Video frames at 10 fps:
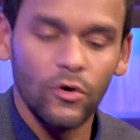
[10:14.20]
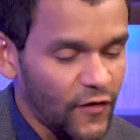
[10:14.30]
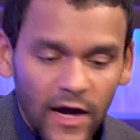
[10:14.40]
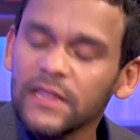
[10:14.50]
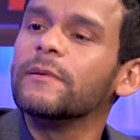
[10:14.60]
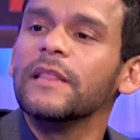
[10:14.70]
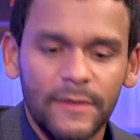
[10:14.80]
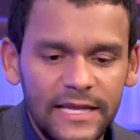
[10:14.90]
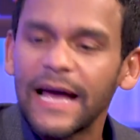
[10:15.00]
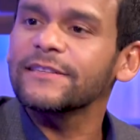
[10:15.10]
so fine. Let me players. let
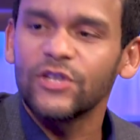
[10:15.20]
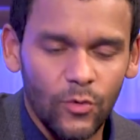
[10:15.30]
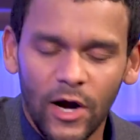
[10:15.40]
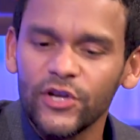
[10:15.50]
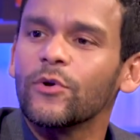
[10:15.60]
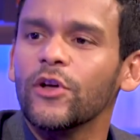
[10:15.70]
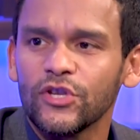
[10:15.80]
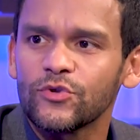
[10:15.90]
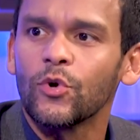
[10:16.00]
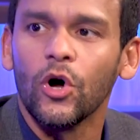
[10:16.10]
me ask you while but you're on
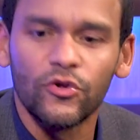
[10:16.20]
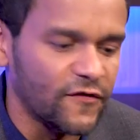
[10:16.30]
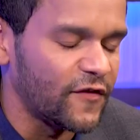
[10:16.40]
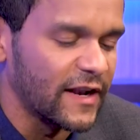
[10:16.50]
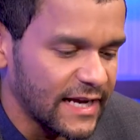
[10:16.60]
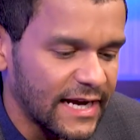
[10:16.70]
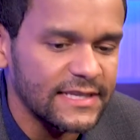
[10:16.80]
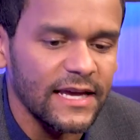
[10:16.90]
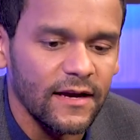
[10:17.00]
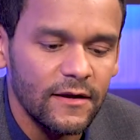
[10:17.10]
this role defending
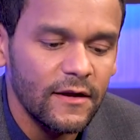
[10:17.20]
Isaiah.